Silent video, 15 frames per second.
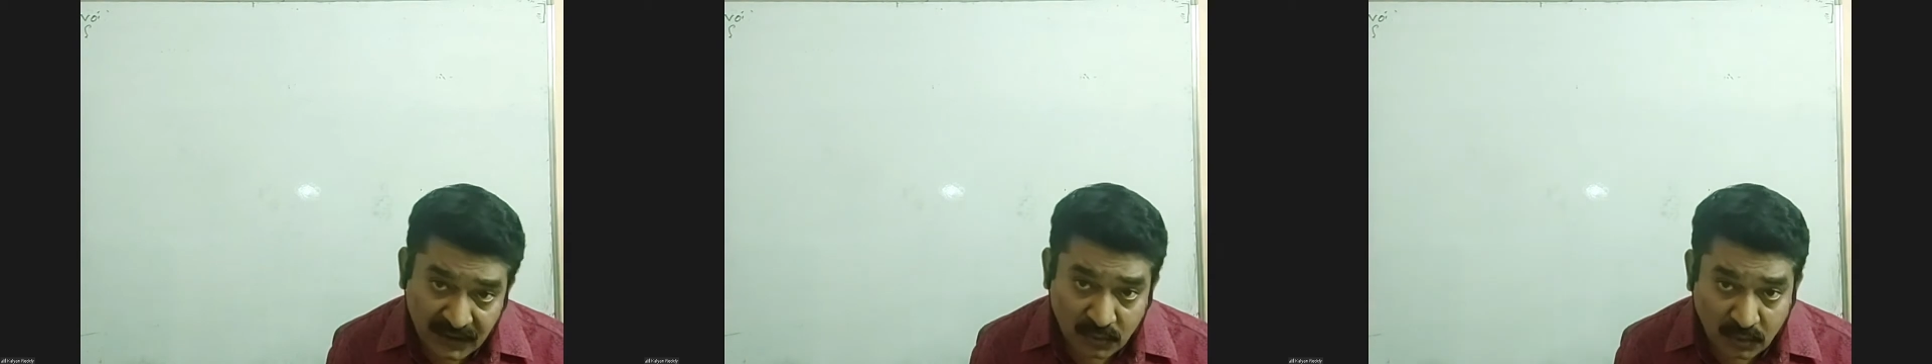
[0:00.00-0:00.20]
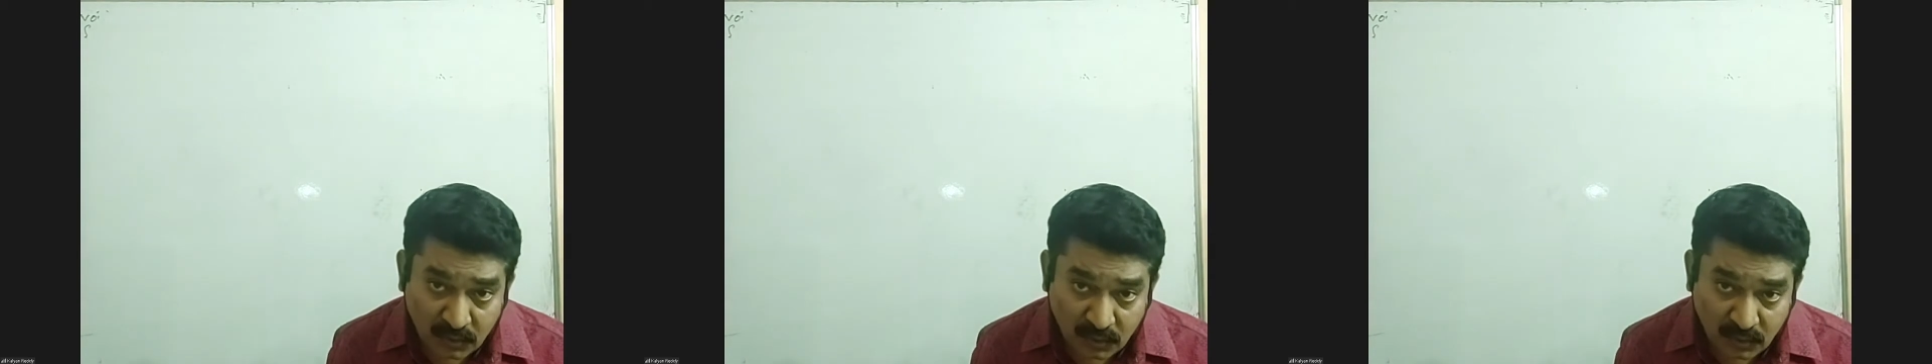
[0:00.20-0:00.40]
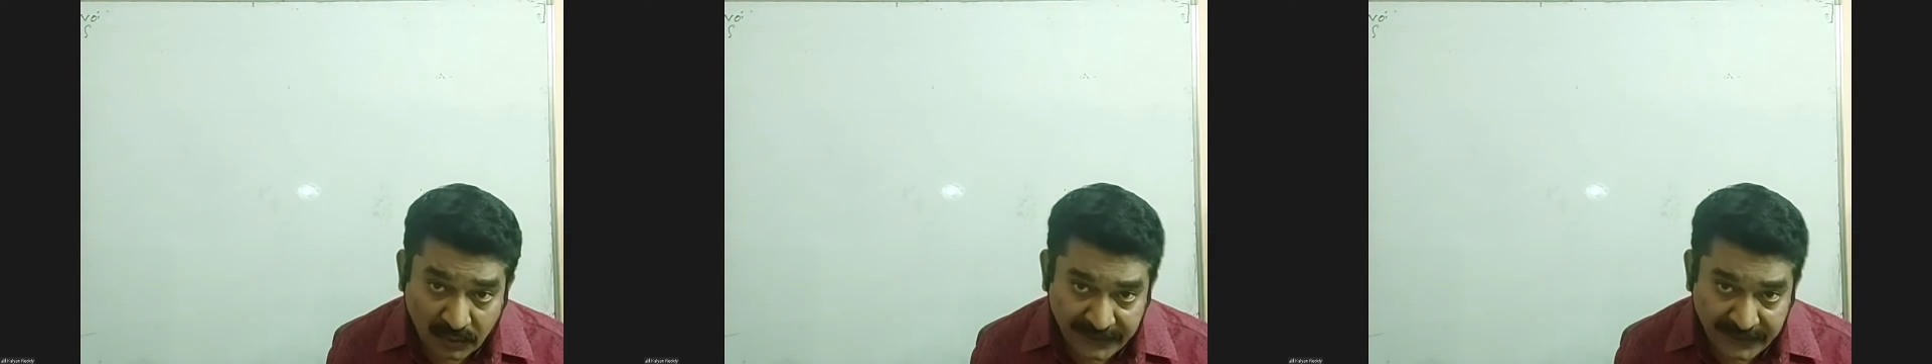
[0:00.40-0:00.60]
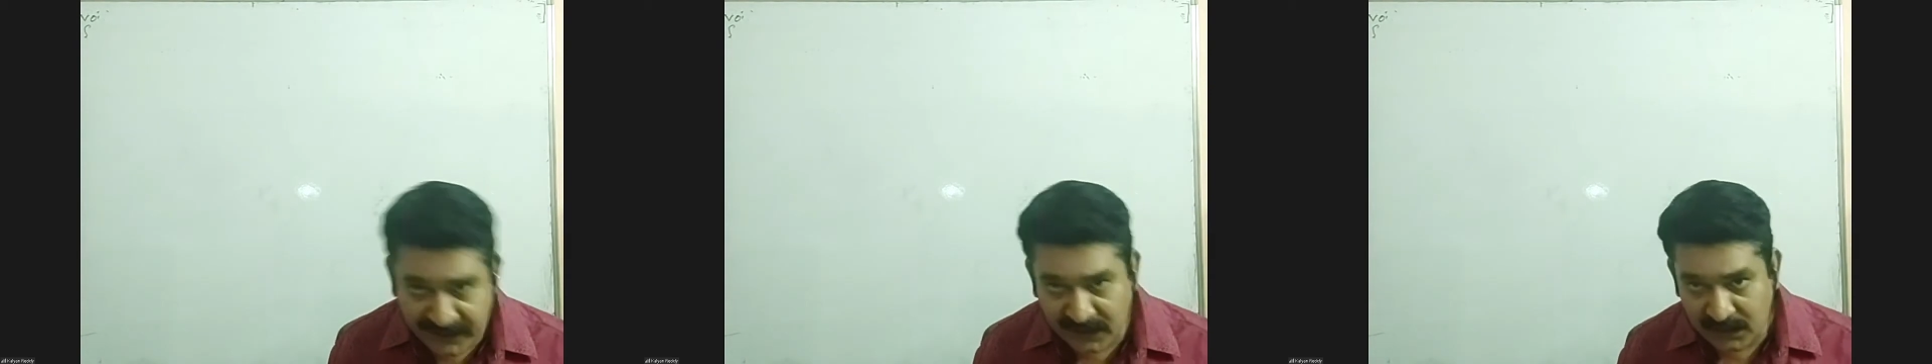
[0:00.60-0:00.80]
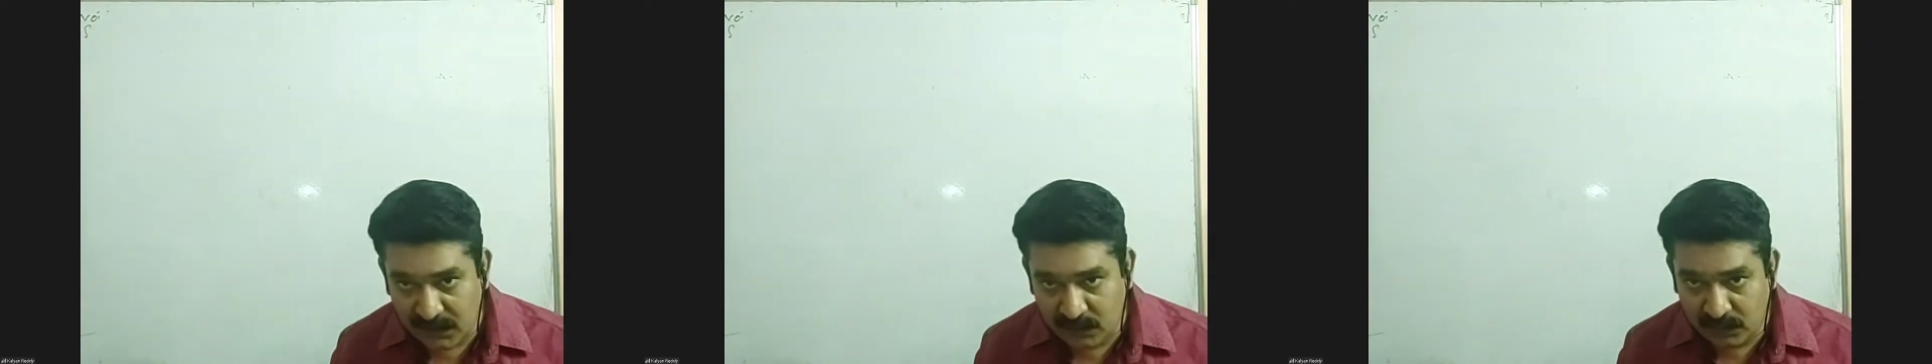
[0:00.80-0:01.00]
coding,
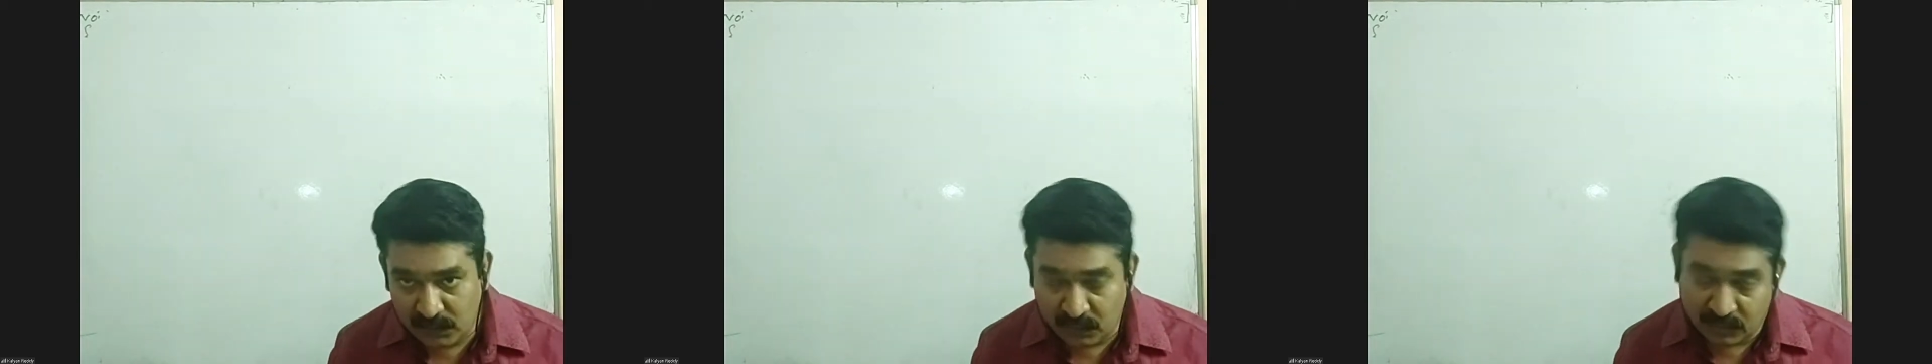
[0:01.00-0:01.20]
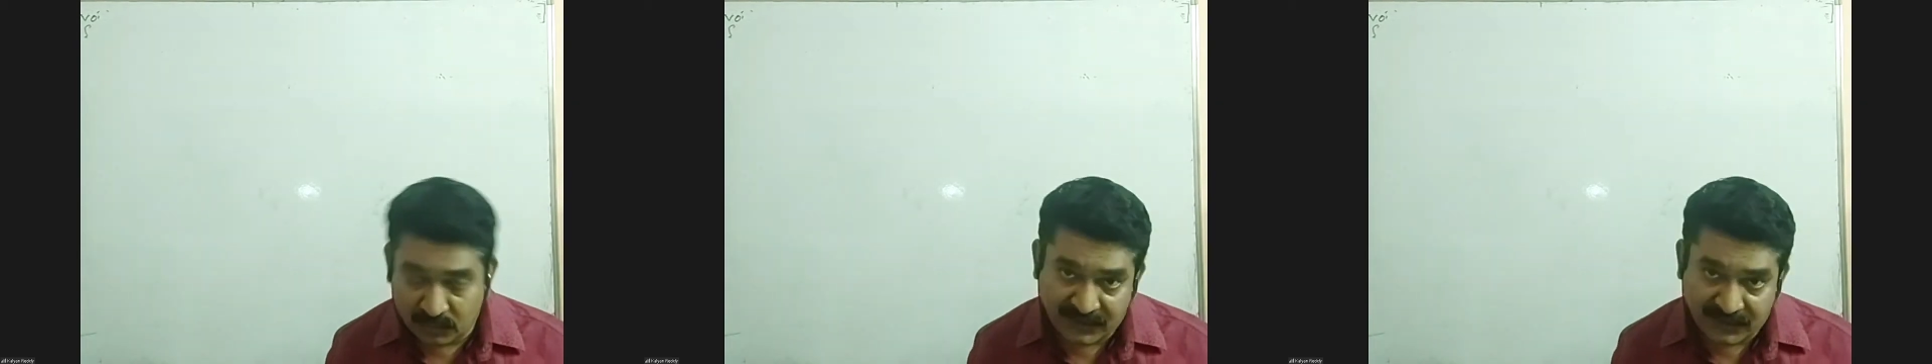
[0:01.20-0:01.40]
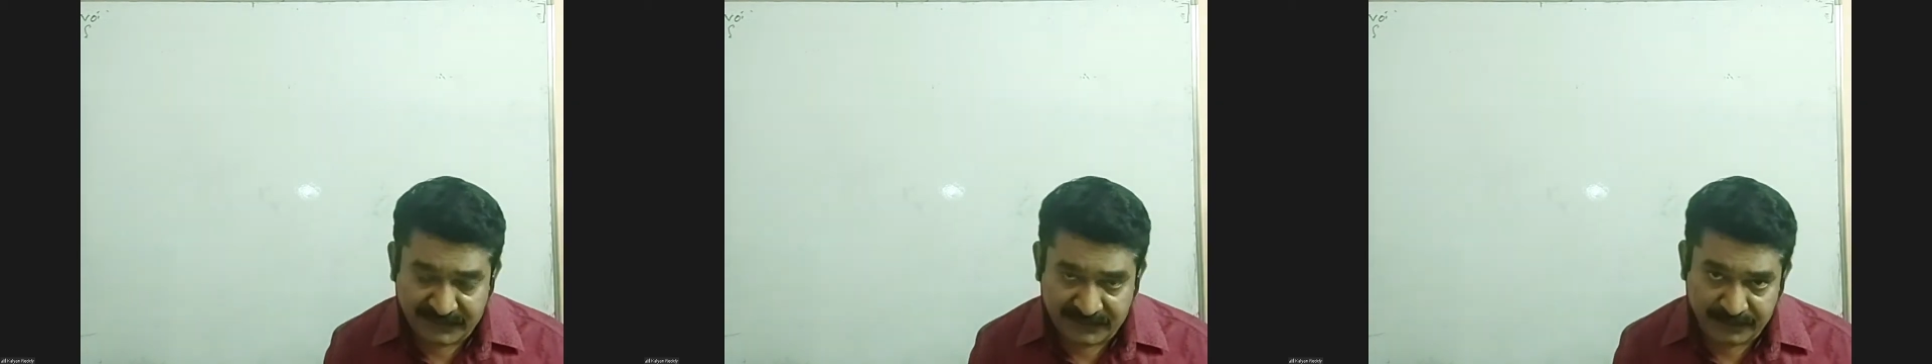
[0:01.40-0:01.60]
programming.